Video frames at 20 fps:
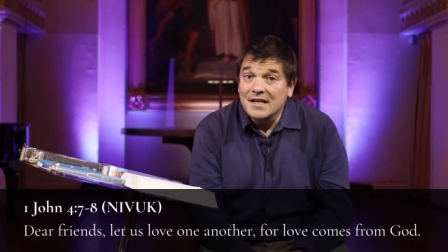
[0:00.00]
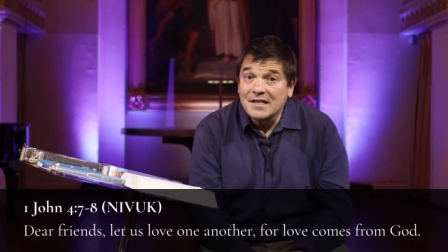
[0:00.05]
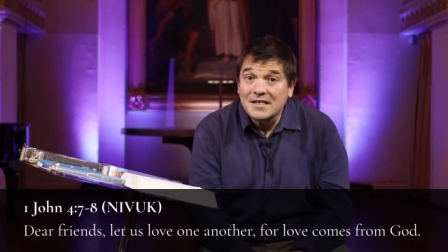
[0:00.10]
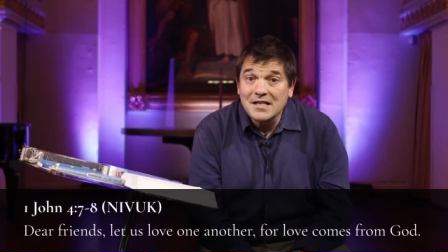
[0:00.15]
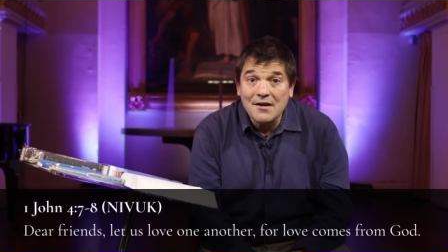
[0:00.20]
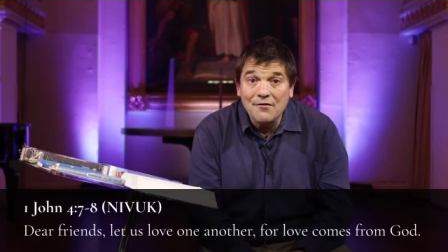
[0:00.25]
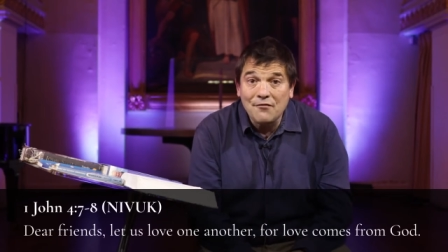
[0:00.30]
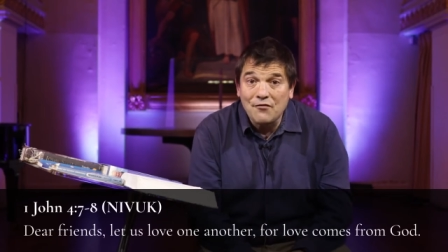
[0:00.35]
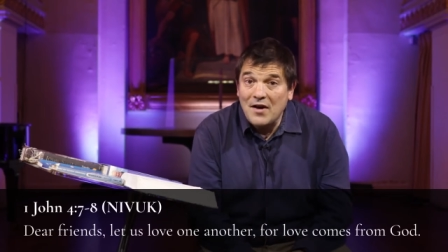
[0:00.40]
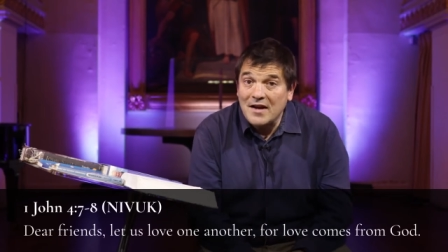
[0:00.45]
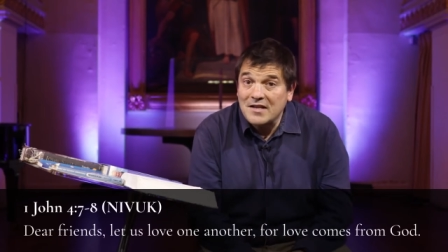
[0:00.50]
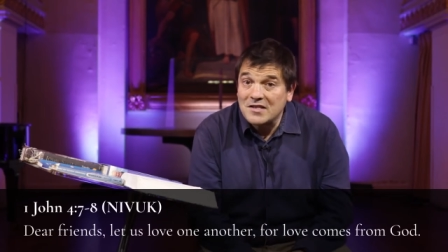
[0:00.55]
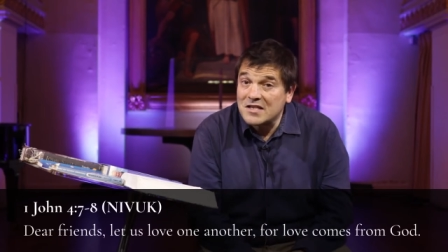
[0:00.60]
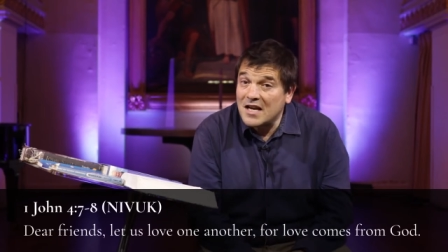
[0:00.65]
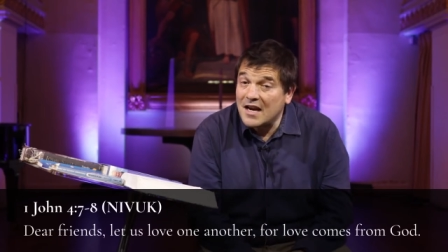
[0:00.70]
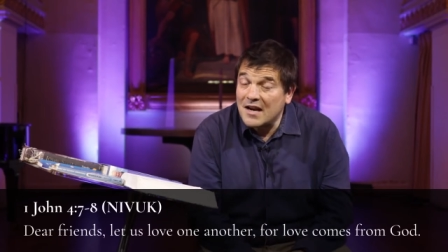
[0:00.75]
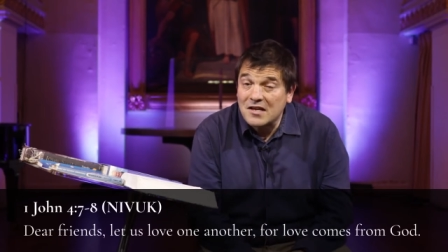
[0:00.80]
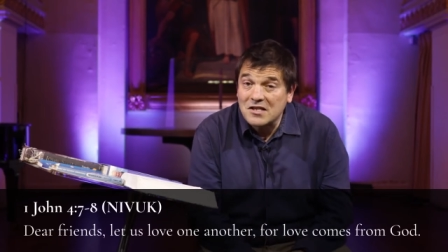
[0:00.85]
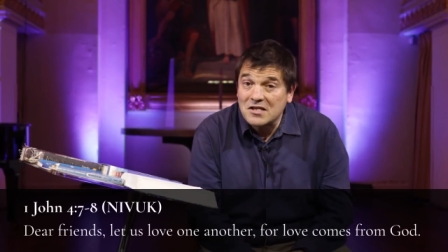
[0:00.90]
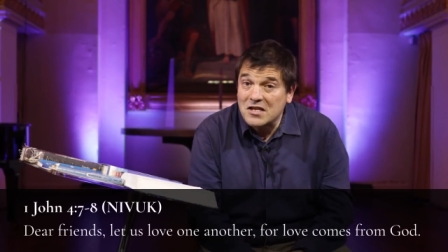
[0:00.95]
dear friends,
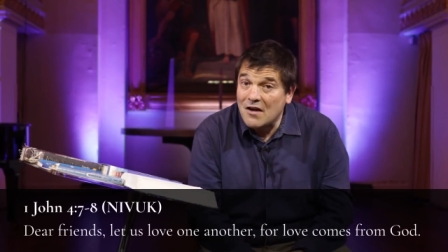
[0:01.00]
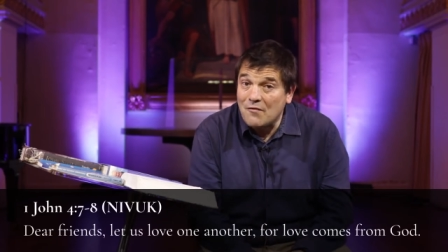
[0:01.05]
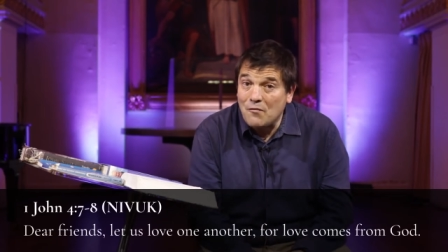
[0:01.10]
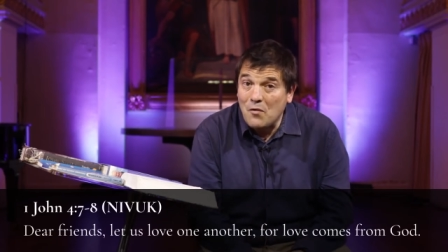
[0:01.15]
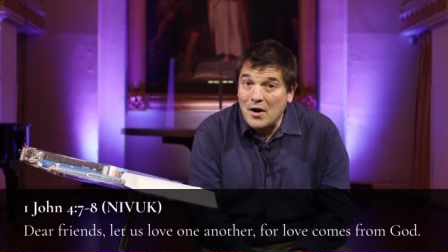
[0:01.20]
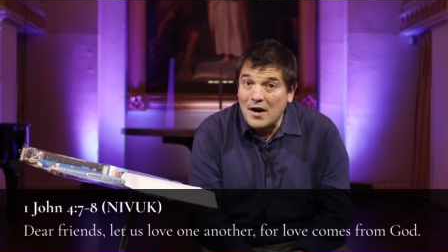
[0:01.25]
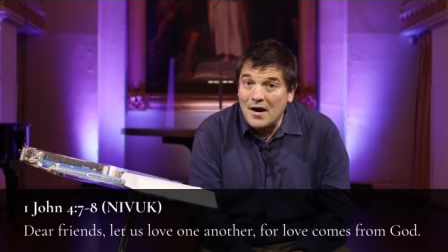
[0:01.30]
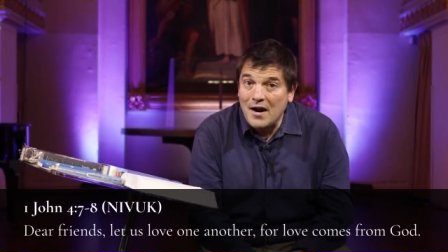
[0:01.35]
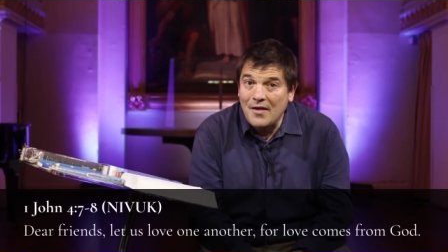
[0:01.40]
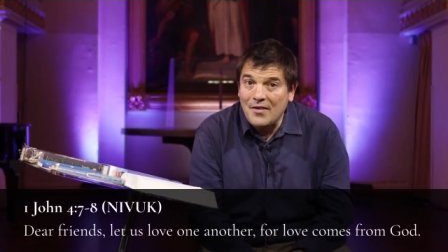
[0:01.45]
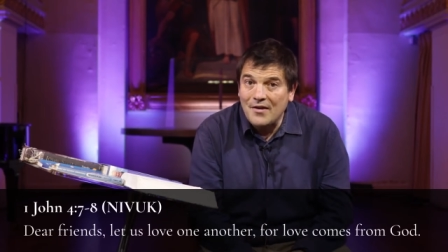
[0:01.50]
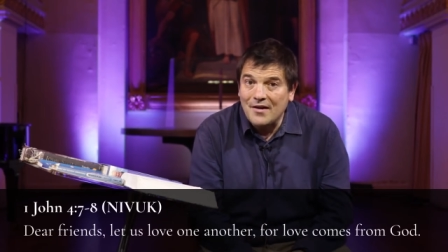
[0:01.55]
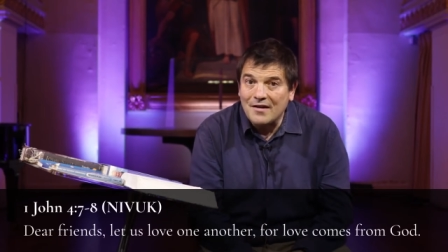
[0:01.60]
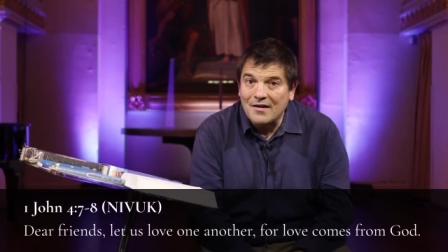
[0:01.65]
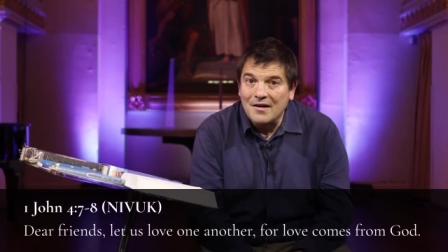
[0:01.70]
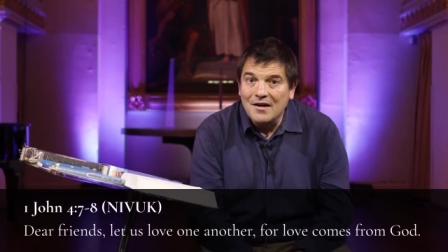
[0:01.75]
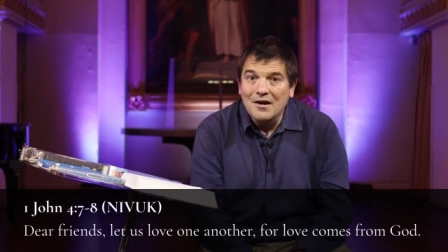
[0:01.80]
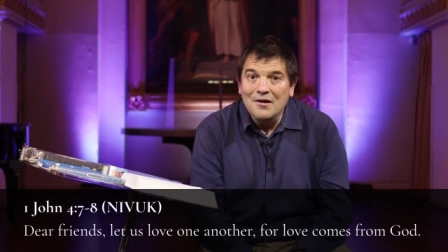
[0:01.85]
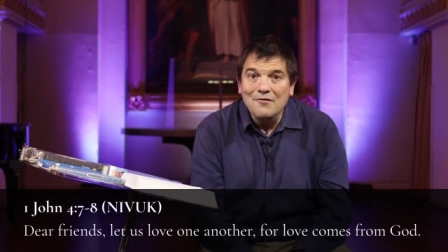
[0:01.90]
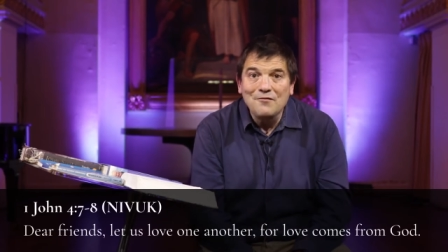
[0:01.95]
let us love one another,
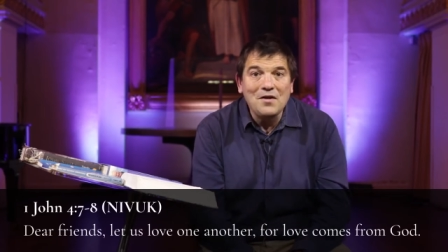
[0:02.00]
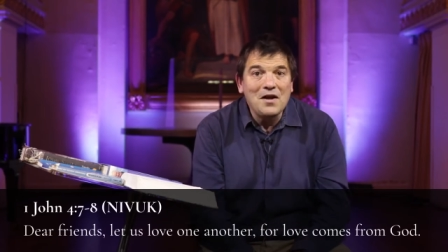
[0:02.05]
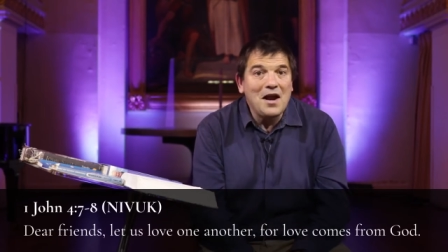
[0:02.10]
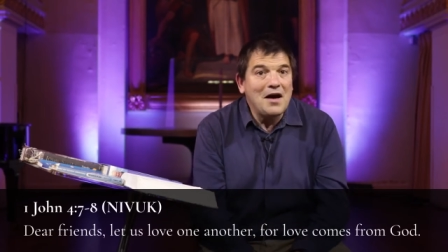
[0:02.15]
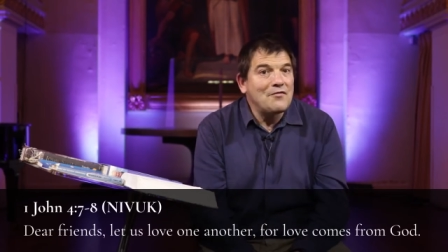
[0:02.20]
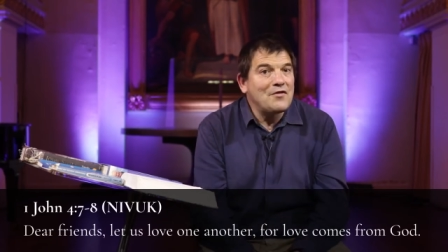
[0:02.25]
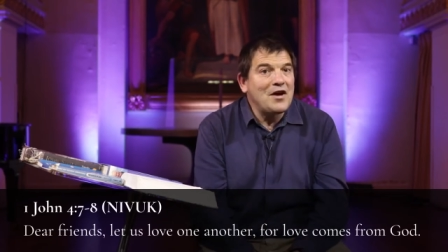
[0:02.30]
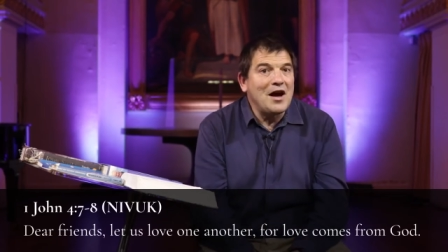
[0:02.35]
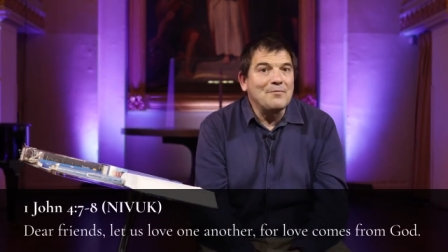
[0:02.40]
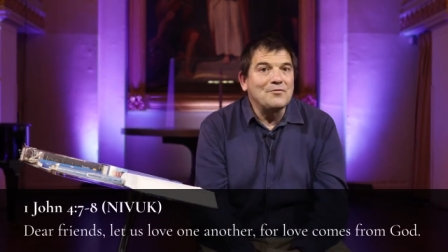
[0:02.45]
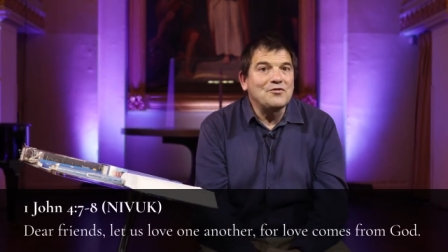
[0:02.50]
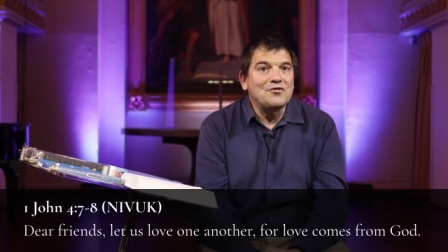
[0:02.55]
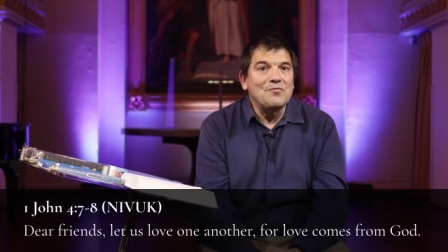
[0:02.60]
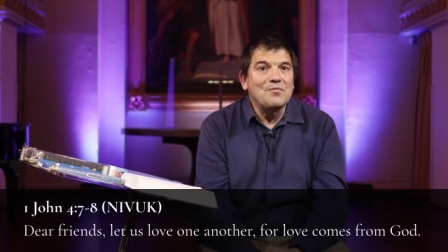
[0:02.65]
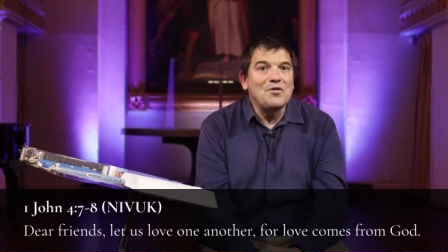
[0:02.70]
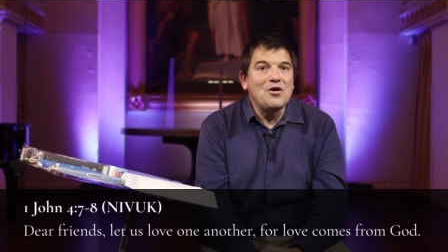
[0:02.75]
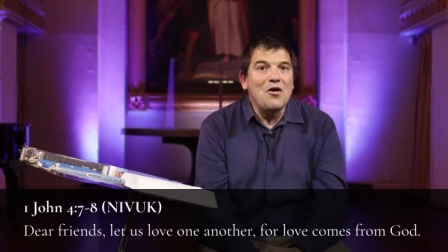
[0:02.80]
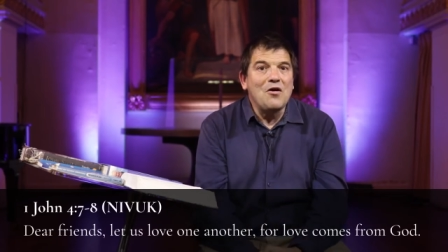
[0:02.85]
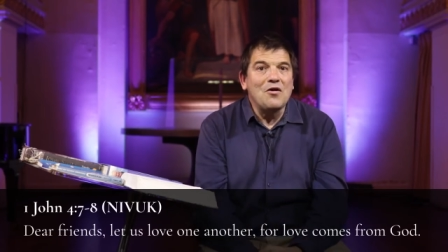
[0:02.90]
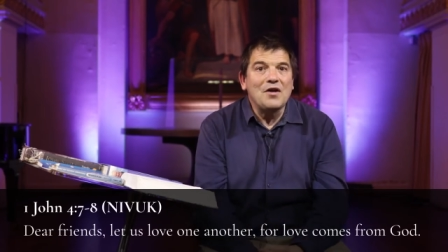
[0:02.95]
for love comes from
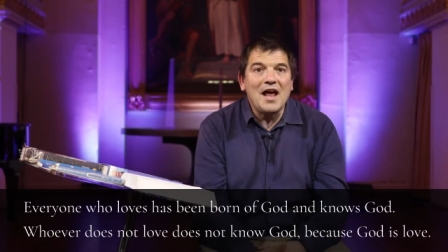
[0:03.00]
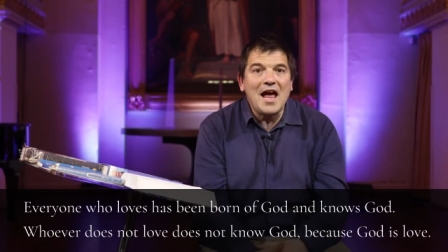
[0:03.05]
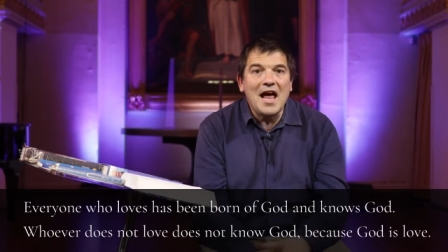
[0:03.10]
God.